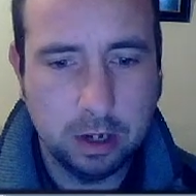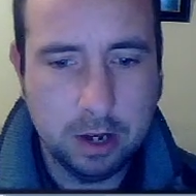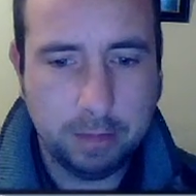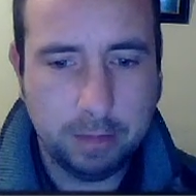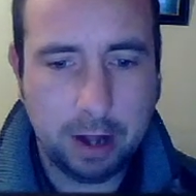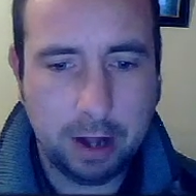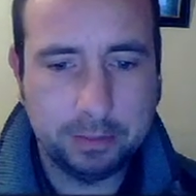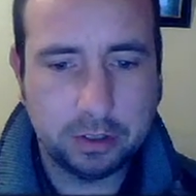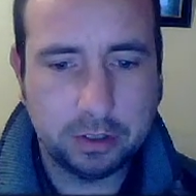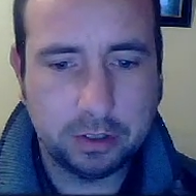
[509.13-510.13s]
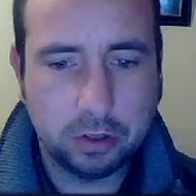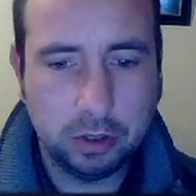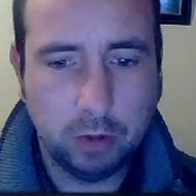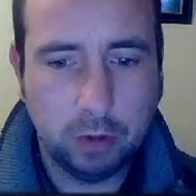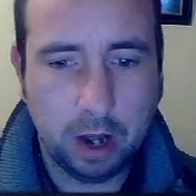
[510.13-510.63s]
pops two
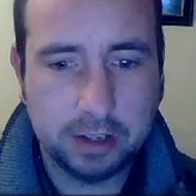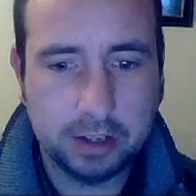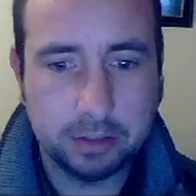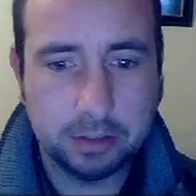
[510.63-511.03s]
items